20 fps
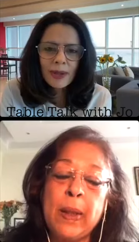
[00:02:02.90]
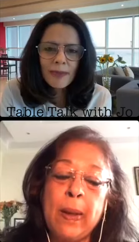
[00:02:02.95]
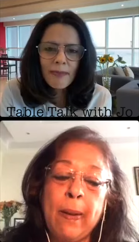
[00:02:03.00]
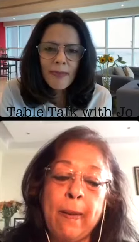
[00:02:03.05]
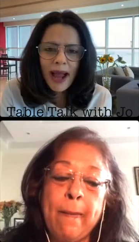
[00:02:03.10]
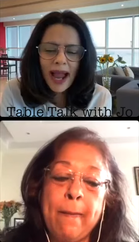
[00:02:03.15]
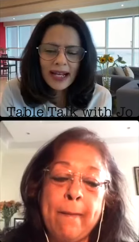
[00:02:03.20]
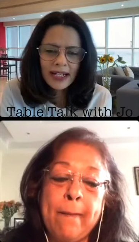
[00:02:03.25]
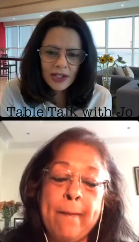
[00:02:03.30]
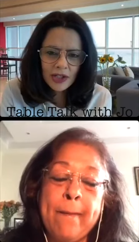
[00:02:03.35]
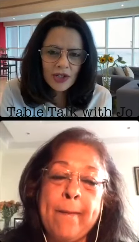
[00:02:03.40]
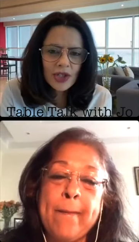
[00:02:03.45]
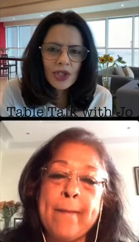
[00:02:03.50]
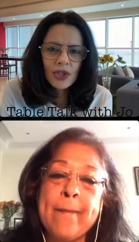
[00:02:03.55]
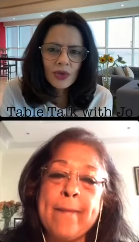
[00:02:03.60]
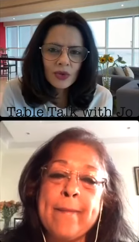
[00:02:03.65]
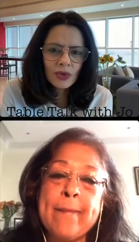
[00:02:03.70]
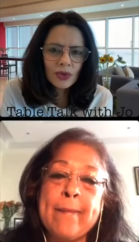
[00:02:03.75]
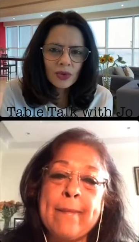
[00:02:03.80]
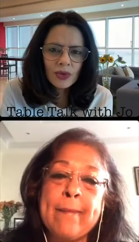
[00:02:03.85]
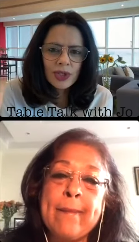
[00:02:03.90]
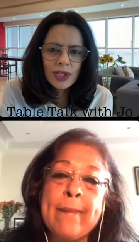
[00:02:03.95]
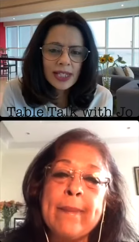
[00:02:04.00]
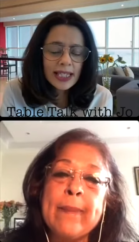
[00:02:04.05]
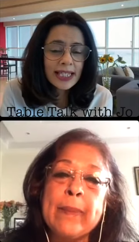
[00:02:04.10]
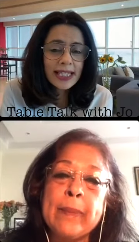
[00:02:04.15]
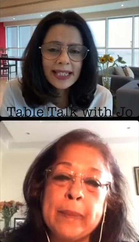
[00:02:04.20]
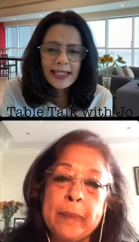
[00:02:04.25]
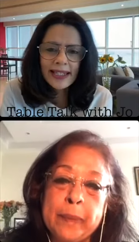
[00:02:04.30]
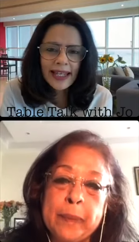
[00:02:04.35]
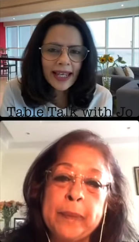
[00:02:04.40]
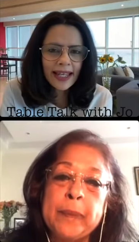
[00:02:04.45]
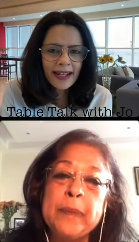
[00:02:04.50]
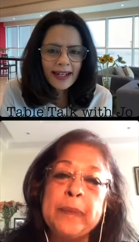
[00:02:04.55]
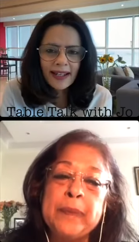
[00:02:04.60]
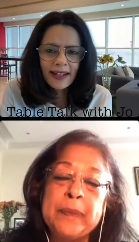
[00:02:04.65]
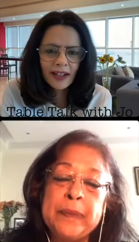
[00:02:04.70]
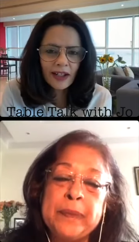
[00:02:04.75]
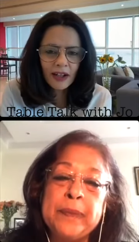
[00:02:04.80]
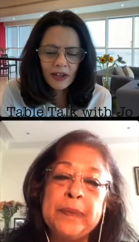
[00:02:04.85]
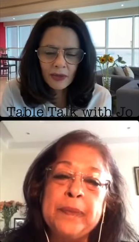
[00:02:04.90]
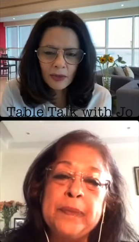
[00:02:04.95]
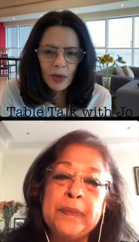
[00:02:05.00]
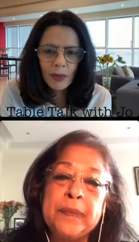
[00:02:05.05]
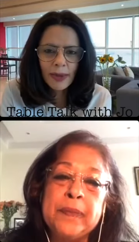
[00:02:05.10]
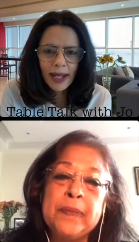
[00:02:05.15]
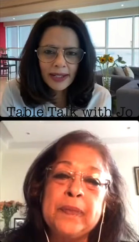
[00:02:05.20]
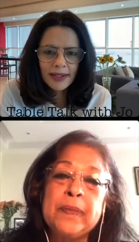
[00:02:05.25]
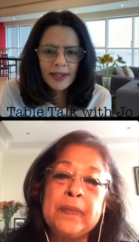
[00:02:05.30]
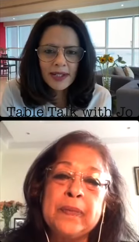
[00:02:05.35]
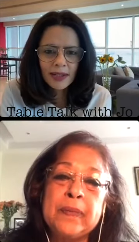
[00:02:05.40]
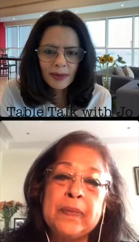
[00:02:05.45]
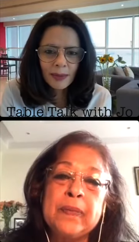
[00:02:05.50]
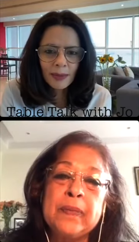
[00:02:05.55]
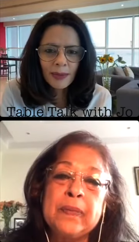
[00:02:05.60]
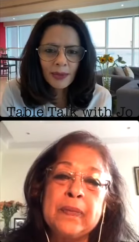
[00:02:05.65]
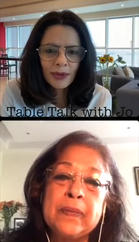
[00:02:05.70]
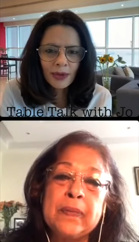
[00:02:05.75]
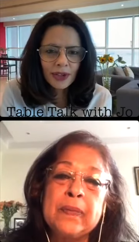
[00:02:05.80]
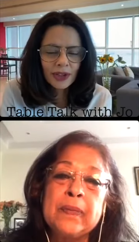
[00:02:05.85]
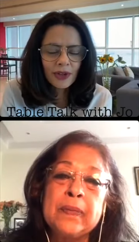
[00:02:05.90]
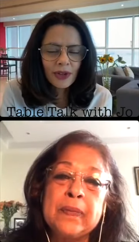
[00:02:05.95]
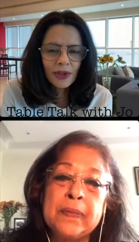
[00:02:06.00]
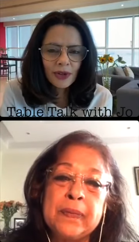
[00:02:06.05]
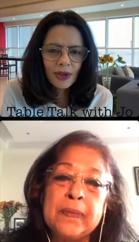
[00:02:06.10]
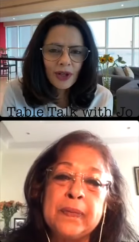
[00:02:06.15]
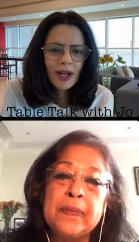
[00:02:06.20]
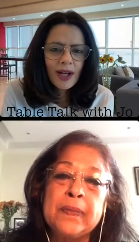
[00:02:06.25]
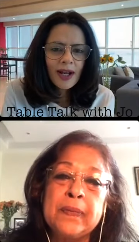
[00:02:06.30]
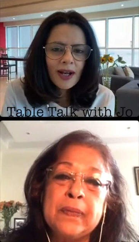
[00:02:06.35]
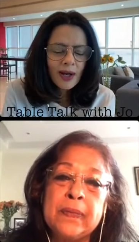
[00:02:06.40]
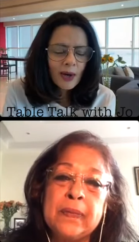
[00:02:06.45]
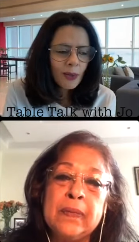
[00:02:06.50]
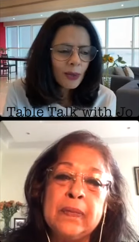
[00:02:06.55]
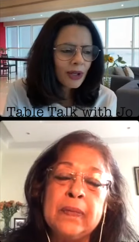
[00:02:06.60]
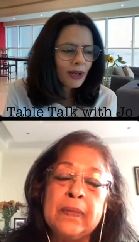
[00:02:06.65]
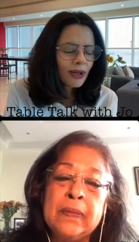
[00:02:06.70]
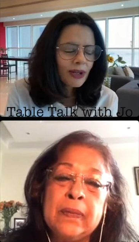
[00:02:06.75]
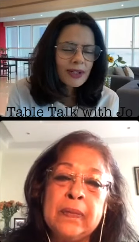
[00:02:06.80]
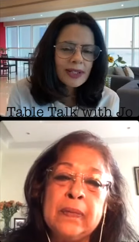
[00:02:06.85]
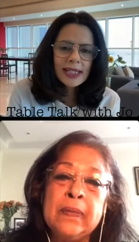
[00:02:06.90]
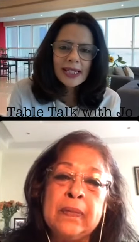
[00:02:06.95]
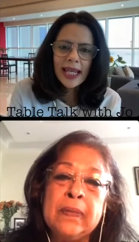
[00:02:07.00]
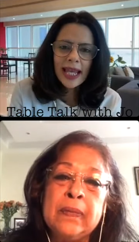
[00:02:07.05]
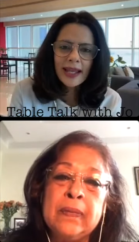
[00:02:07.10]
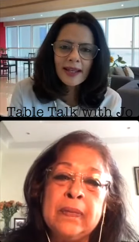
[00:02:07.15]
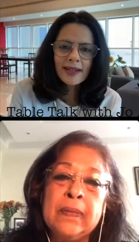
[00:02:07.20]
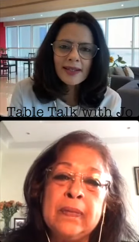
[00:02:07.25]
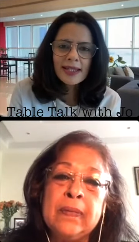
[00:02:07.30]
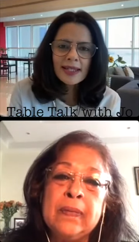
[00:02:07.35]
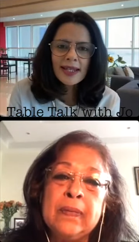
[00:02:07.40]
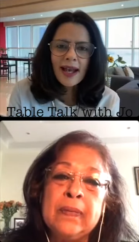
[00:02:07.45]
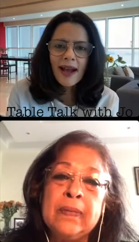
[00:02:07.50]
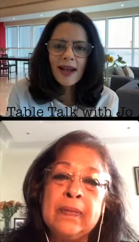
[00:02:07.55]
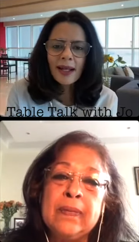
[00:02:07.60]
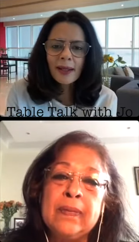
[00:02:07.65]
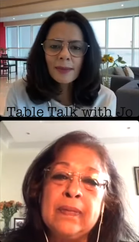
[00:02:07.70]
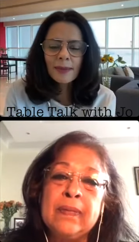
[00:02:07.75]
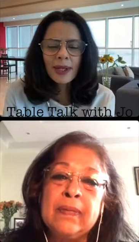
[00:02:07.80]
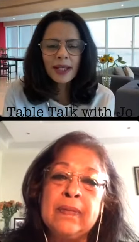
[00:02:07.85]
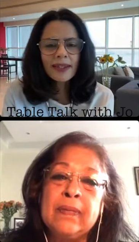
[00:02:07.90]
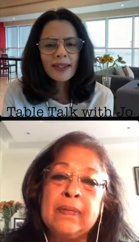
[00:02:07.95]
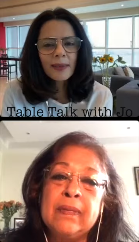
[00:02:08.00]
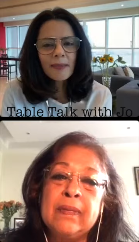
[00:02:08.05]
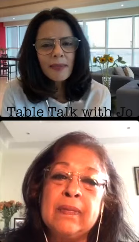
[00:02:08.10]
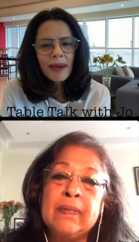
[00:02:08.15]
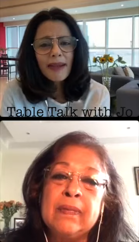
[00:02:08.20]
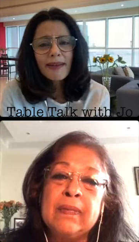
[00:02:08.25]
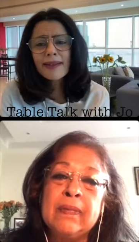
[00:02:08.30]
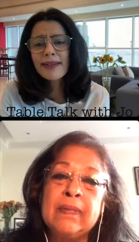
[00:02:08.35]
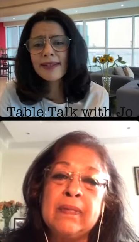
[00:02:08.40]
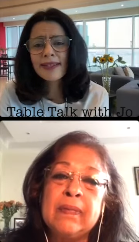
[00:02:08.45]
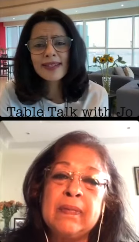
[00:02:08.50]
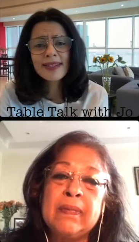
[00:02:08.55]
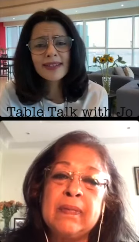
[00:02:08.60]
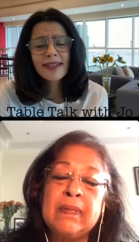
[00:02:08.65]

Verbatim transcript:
Speaker 1: back to schools is gaining a lot of momentum. We're, you know, we're all saying it's time. I think parents,